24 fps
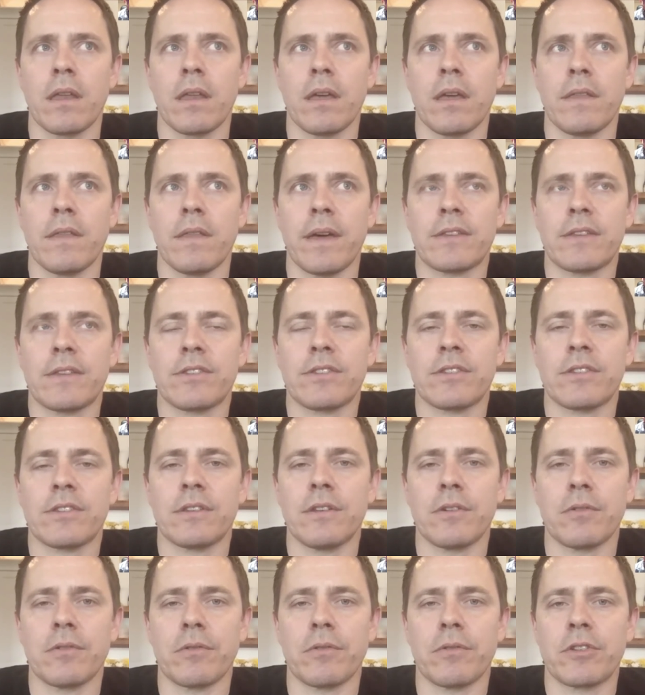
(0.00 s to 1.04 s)
that's
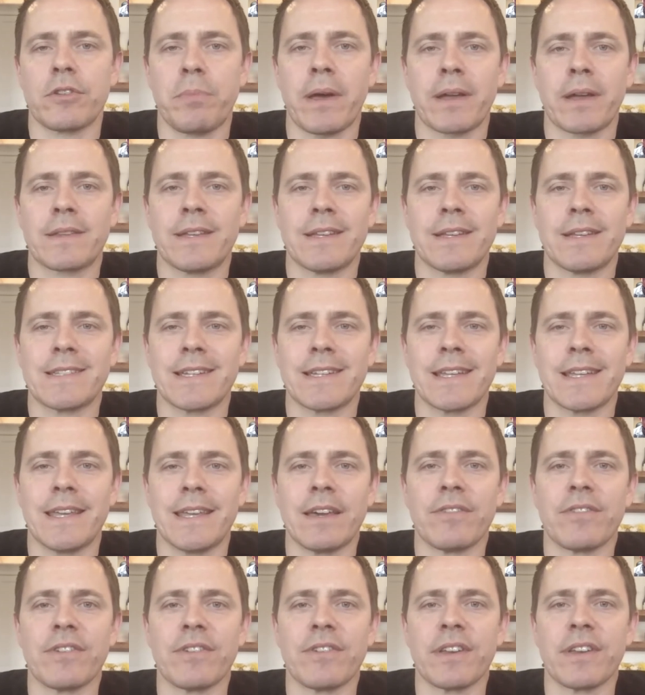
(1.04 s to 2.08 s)
respect isn't
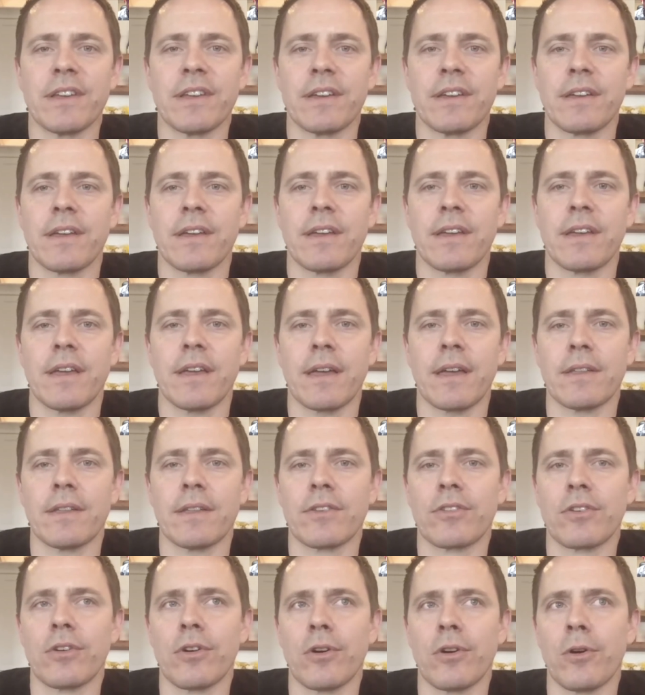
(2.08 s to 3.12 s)
given, and
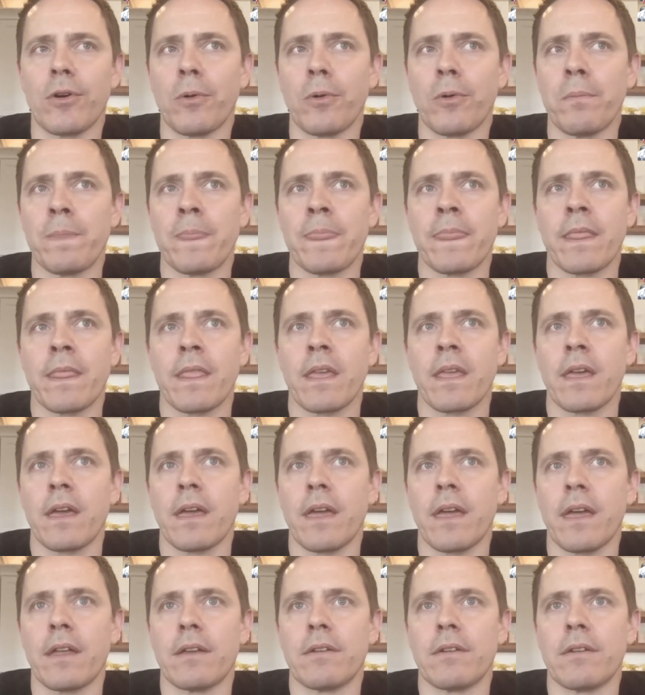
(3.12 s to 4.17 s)
so
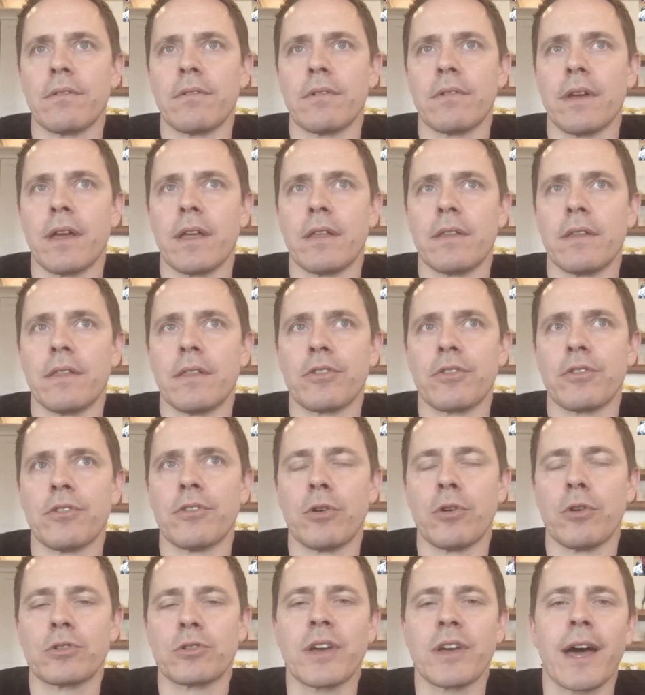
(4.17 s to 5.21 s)
and there's
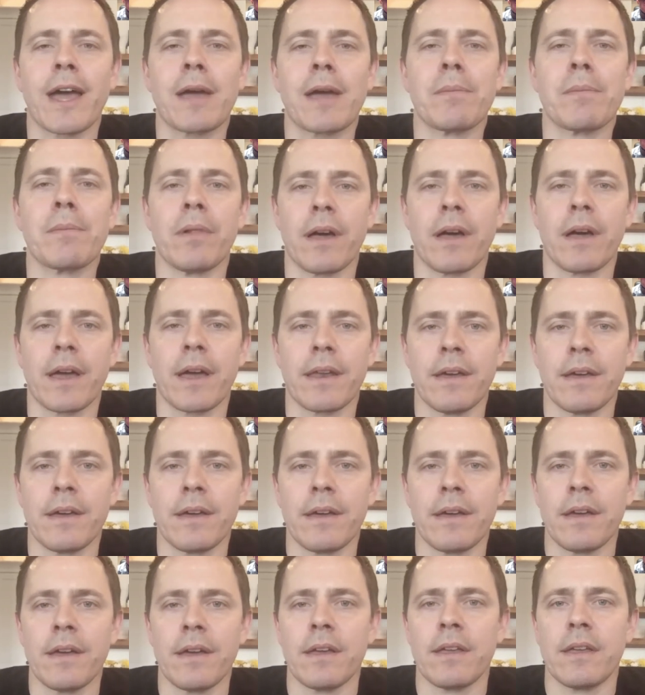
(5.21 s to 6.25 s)
no timeline
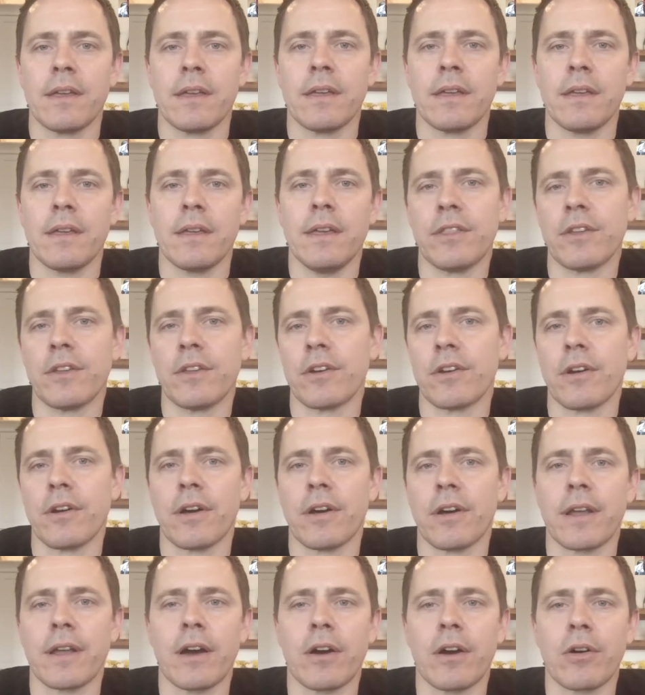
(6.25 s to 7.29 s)
either
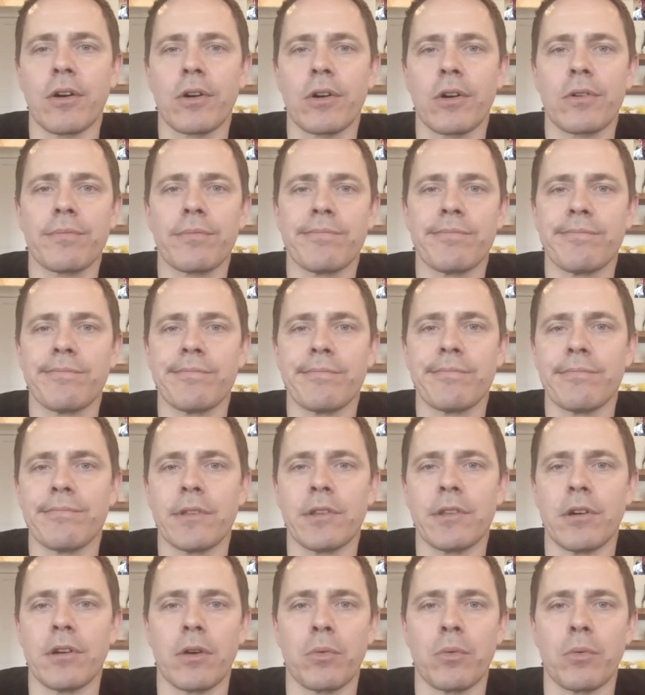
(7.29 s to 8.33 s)
on how
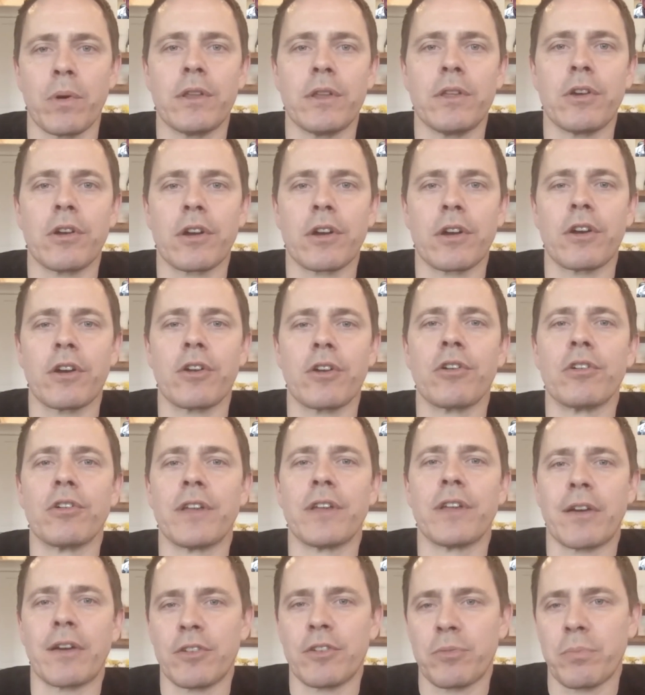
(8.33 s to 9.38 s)
on when you're going to earn
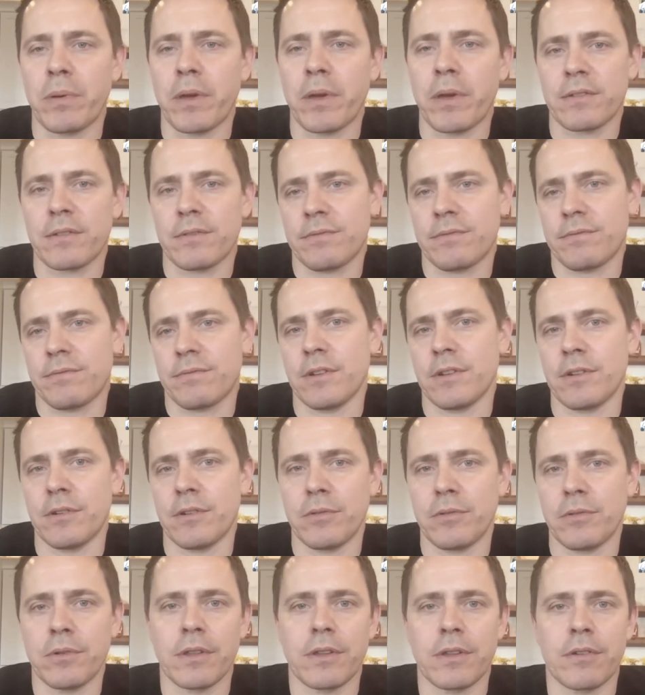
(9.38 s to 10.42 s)
that respect.
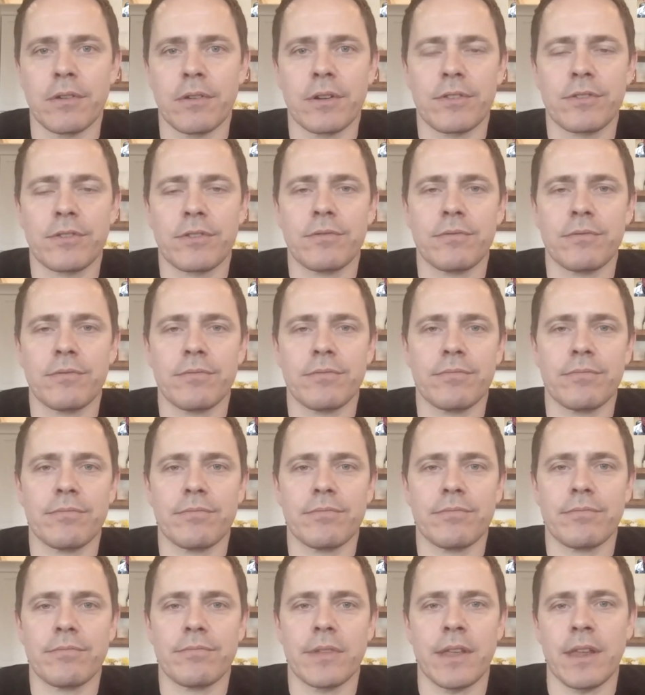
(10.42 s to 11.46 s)
Whether
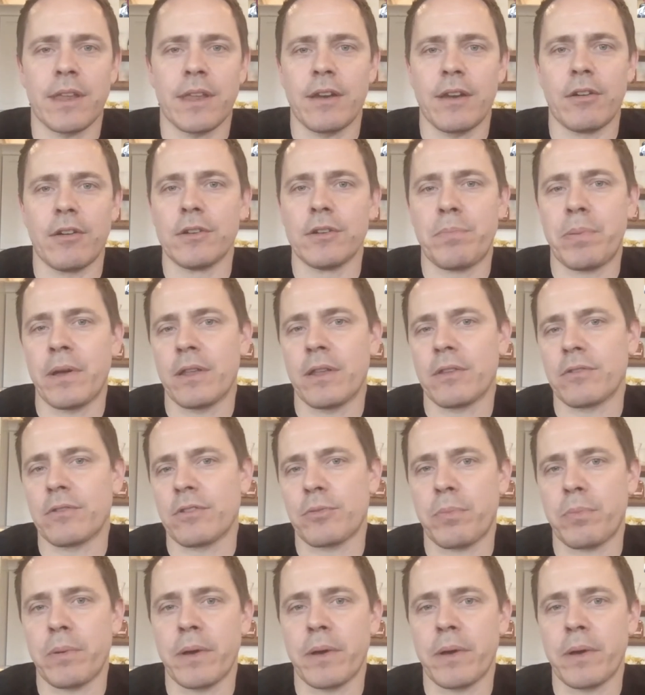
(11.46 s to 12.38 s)
and depends.